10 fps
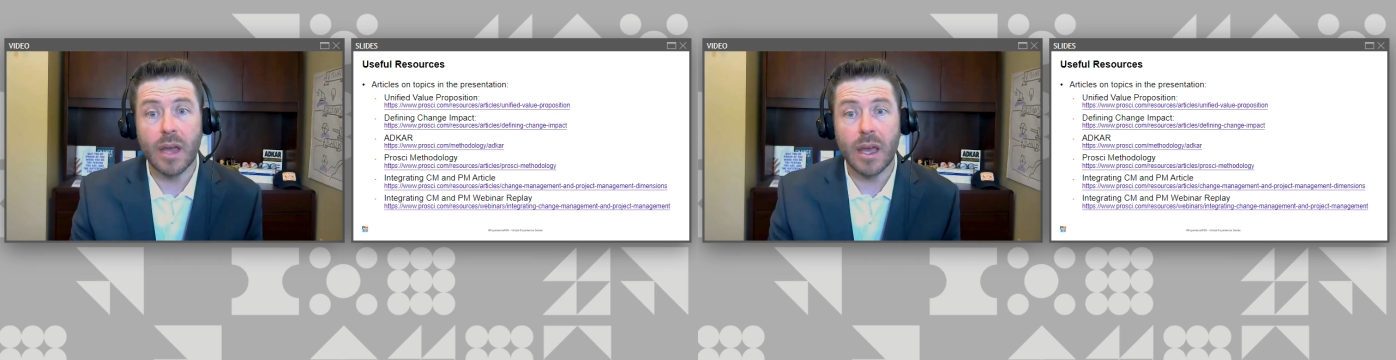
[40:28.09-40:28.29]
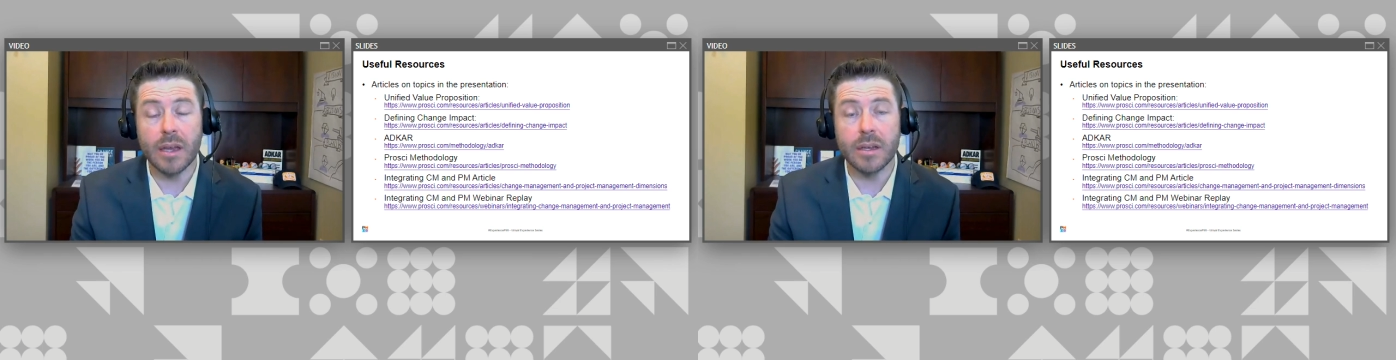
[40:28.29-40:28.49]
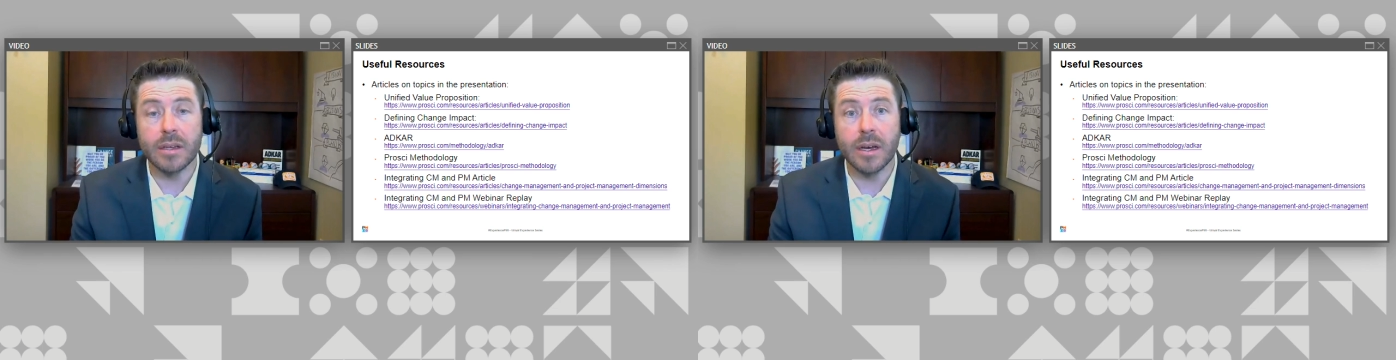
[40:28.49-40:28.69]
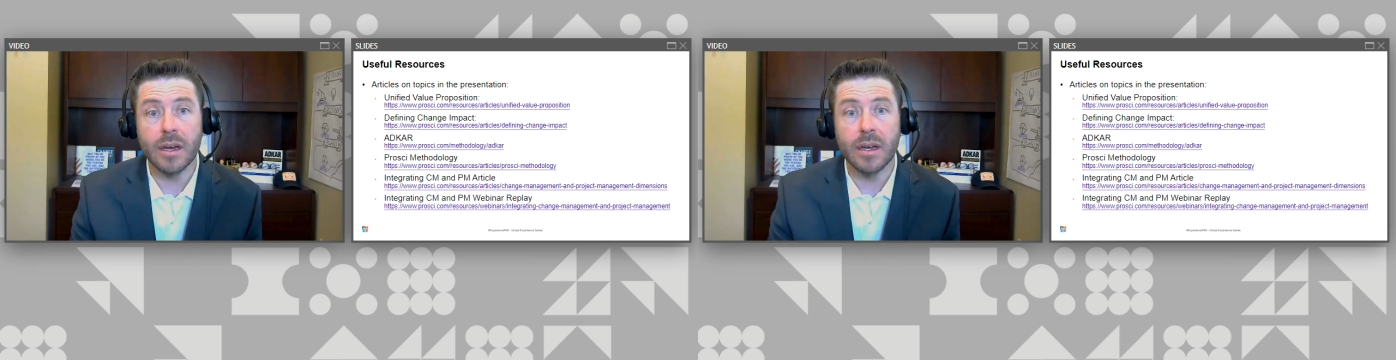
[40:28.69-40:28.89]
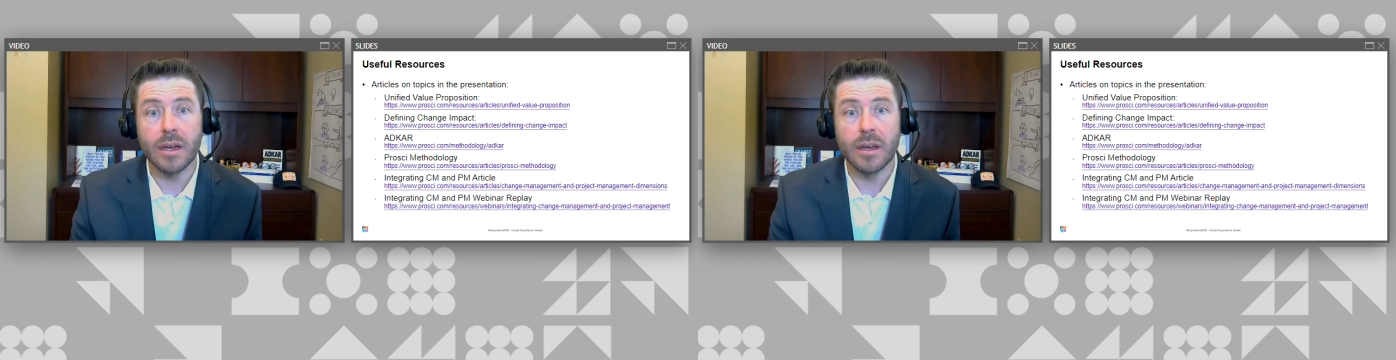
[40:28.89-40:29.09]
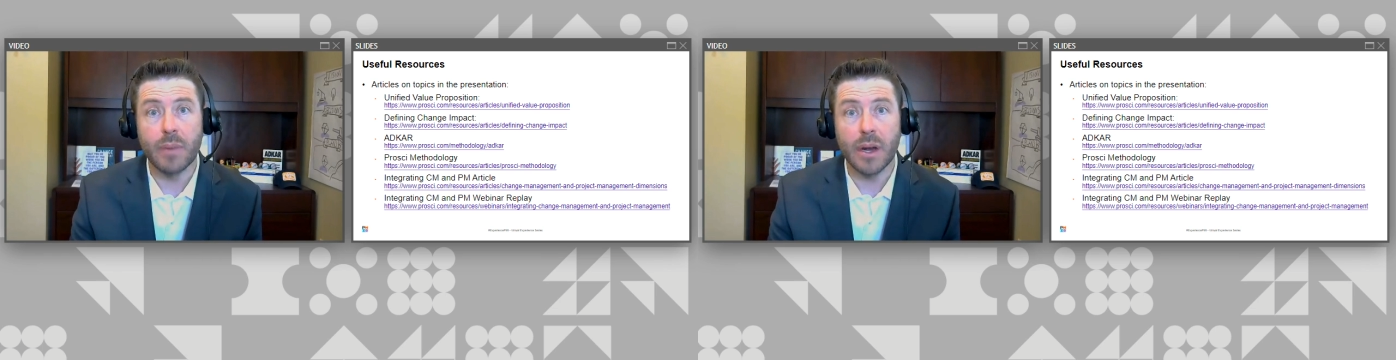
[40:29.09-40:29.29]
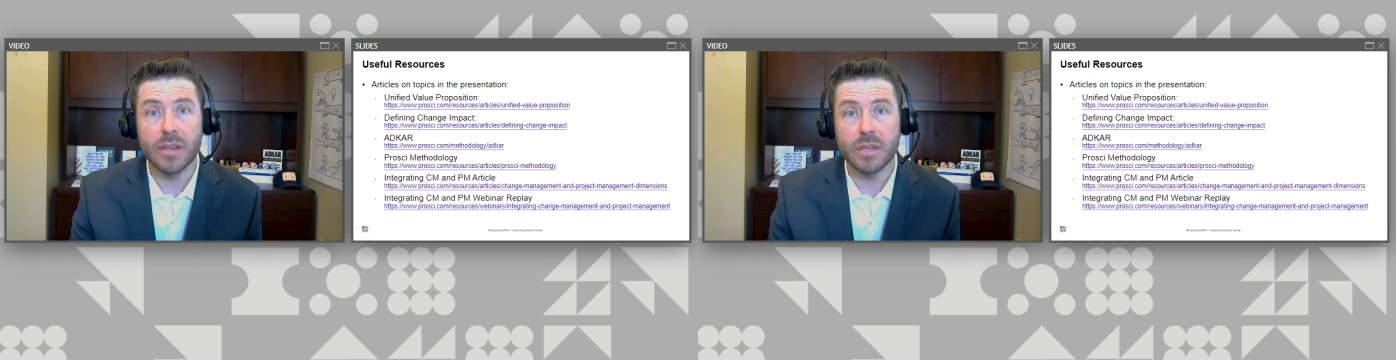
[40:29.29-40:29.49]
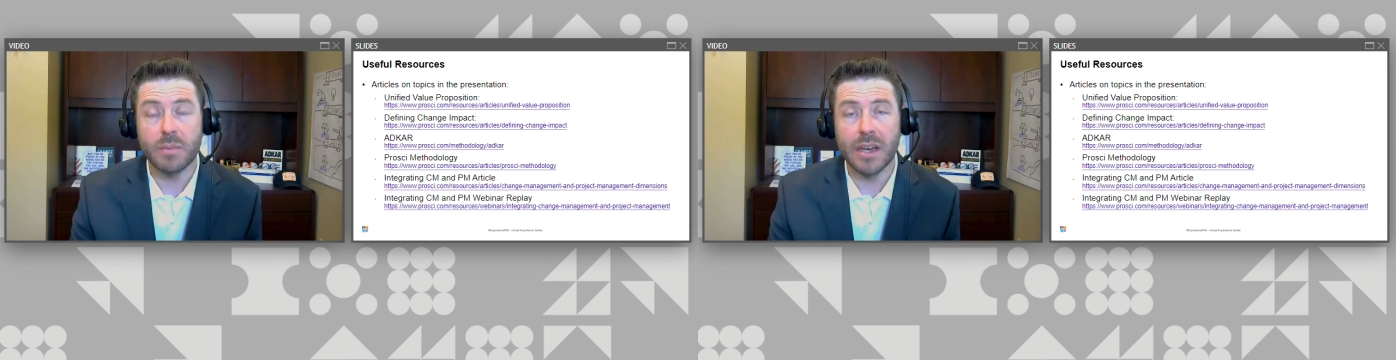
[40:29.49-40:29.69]
and
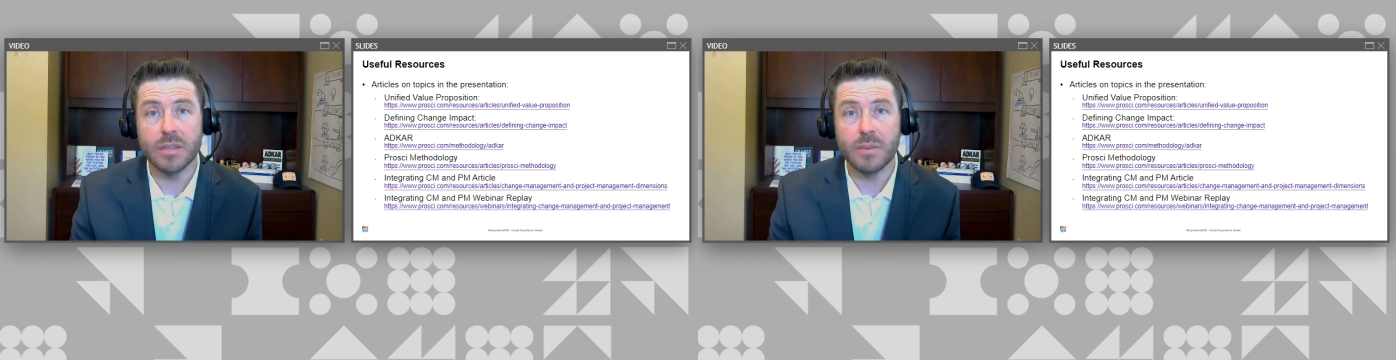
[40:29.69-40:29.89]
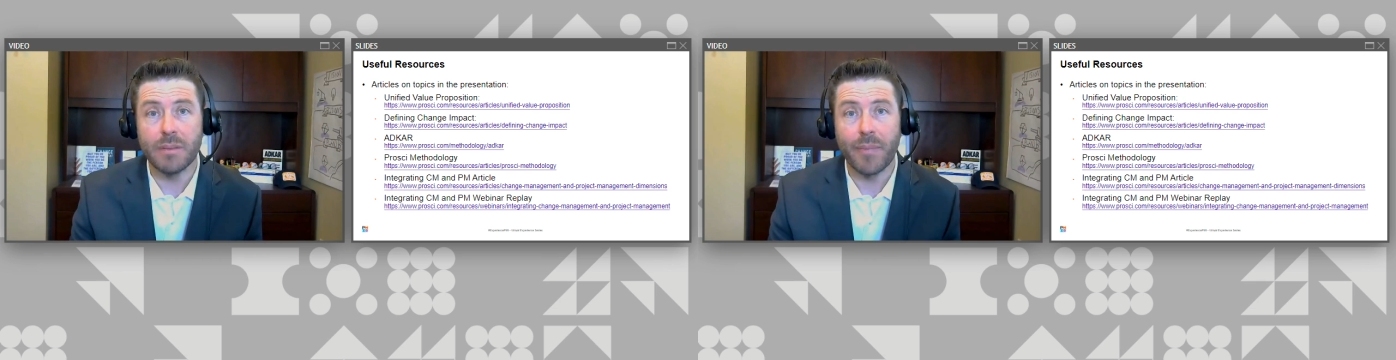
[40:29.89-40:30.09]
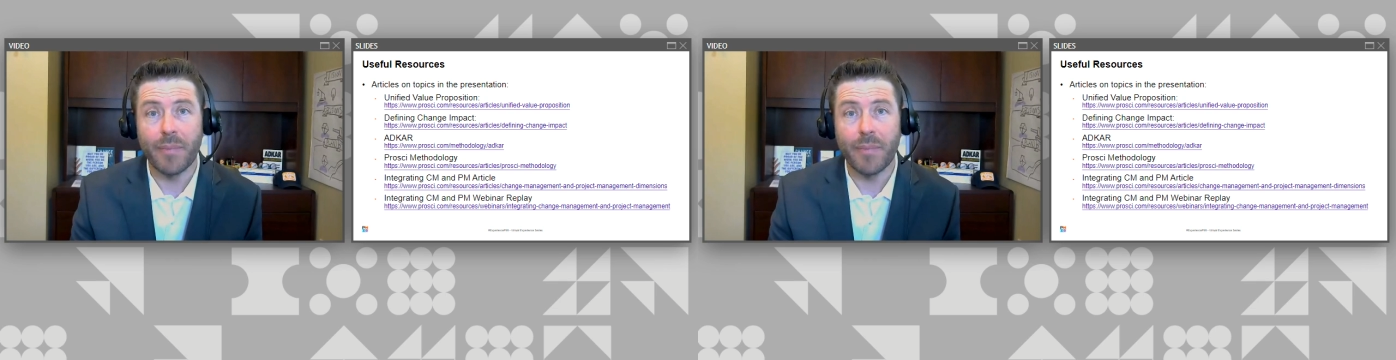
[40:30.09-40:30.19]
project management.